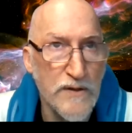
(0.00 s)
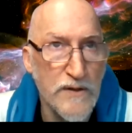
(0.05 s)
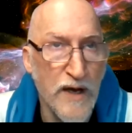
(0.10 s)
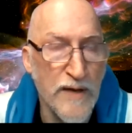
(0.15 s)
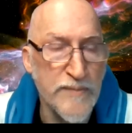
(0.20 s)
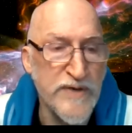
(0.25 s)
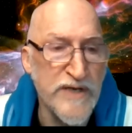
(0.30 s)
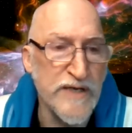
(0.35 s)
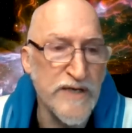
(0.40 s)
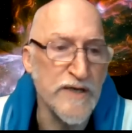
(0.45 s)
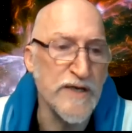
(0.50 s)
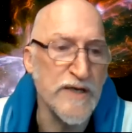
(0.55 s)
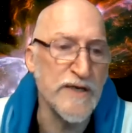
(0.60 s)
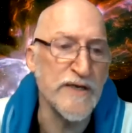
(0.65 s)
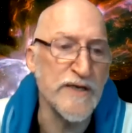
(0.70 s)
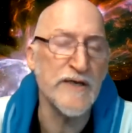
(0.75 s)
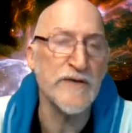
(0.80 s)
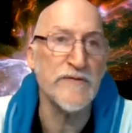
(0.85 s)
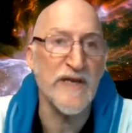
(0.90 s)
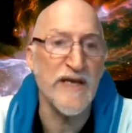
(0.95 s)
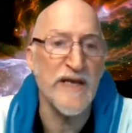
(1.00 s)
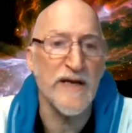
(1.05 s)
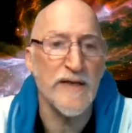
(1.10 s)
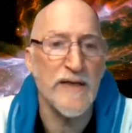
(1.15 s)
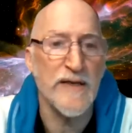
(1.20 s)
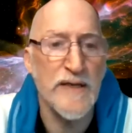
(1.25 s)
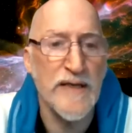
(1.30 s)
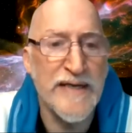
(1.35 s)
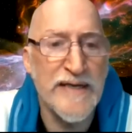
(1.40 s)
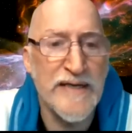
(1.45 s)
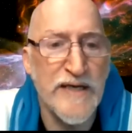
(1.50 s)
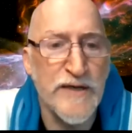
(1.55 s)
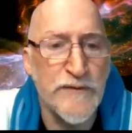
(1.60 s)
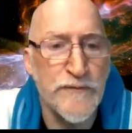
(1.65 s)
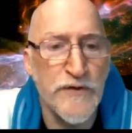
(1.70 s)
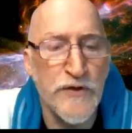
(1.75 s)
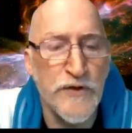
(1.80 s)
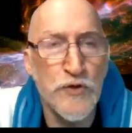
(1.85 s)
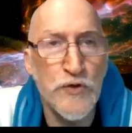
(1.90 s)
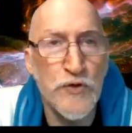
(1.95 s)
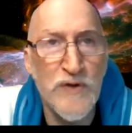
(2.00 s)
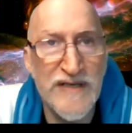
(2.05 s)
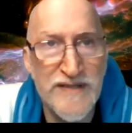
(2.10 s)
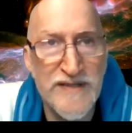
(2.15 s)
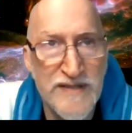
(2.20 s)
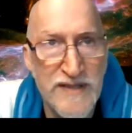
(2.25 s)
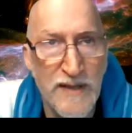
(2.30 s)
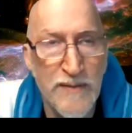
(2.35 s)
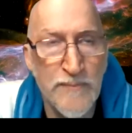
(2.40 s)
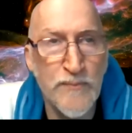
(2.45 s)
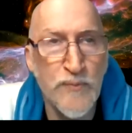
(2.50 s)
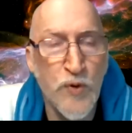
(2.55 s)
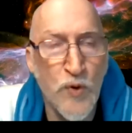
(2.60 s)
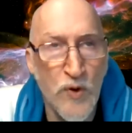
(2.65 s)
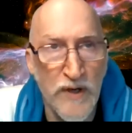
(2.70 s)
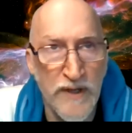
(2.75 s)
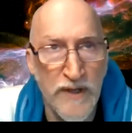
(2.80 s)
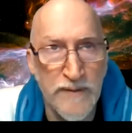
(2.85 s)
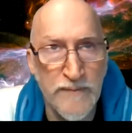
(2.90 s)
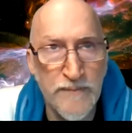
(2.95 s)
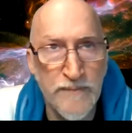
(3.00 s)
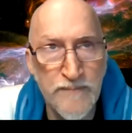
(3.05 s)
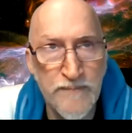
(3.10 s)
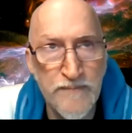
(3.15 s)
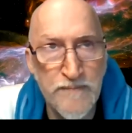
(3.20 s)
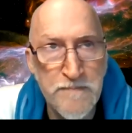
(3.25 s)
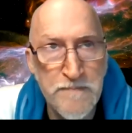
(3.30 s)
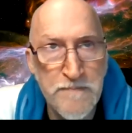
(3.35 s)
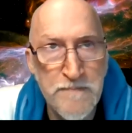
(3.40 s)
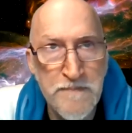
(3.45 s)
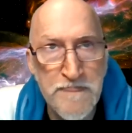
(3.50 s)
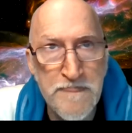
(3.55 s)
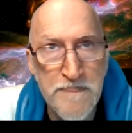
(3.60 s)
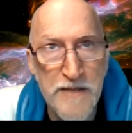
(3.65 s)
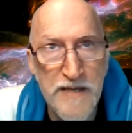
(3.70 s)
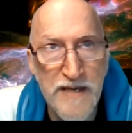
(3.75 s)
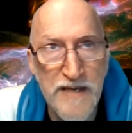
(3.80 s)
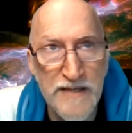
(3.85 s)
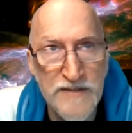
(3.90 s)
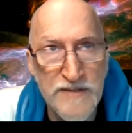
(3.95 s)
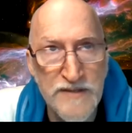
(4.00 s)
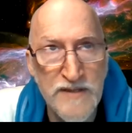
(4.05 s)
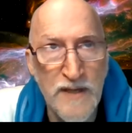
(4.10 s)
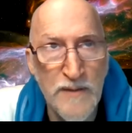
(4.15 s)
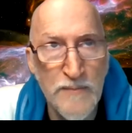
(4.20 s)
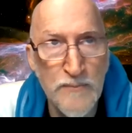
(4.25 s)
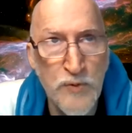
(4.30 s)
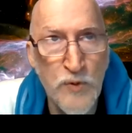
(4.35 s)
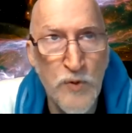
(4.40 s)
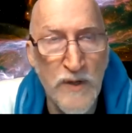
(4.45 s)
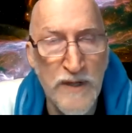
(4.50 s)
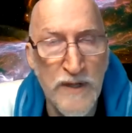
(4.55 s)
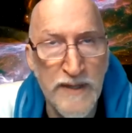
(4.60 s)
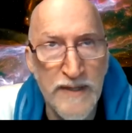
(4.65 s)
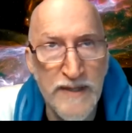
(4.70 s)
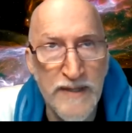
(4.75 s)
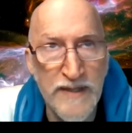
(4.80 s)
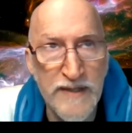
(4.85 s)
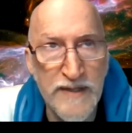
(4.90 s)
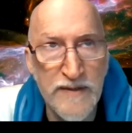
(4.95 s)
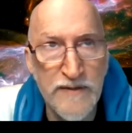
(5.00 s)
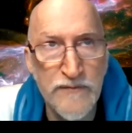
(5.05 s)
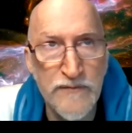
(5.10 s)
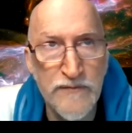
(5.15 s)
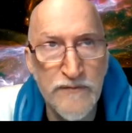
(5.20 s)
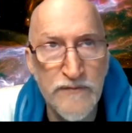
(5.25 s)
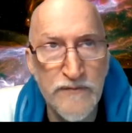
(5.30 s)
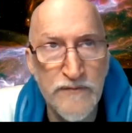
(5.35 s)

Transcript: I mean, oh, like if you at some point, at some point, if